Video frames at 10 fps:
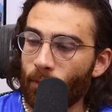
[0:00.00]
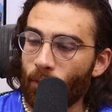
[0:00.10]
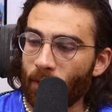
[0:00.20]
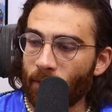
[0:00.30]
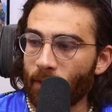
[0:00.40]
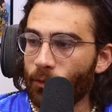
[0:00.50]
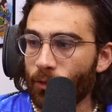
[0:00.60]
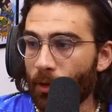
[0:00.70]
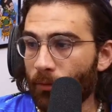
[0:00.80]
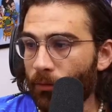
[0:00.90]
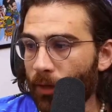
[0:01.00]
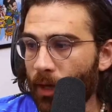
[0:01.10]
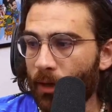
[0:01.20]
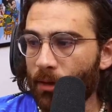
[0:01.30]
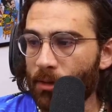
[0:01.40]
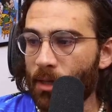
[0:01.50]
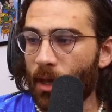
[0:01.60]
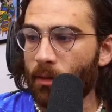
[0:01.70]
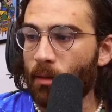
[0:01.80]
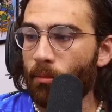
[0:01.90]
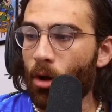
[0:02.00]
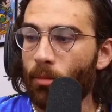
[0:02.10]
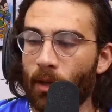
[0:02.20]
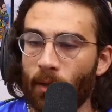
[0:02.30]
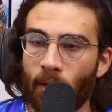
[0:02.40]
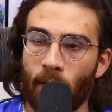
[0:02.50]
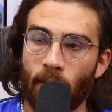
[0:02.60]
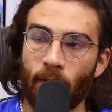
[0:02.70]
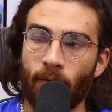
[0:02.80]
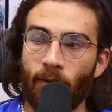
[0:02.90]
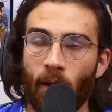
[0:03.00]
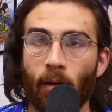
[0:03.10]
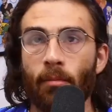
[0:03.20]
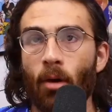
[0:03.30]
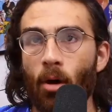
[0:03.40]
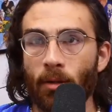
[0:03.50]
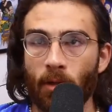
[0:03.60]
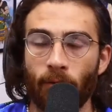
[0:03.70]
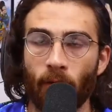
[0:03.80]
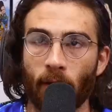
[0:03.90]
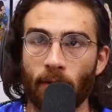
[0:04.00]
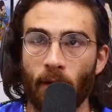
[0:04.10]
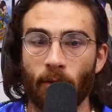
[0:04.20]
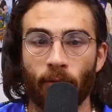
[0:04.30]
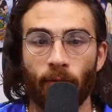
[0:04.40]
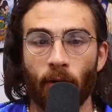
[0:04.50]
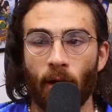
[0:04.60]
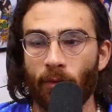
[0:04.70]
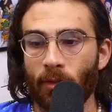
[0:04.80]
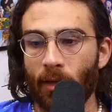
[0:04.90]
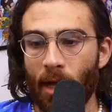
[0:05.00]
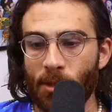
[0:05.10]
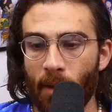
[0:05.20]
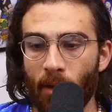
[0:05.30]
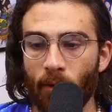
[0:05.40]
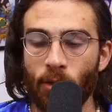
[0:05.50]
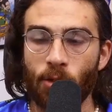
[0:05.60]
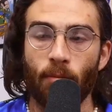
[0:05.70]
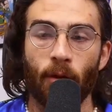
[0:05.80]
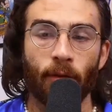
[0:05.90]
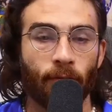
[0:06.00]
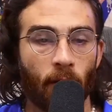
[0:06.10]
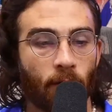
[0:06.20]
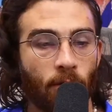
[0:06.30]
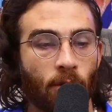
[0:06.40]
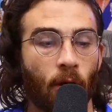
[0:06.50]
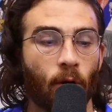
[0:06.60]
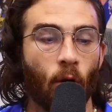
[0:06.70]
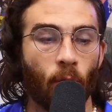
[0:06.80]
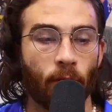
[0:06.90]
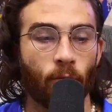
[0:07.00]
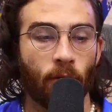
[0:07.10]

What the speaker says: thing you should never forget is that the very moment that you fucking take your foot off the gas pedal, these motherfuckers are going to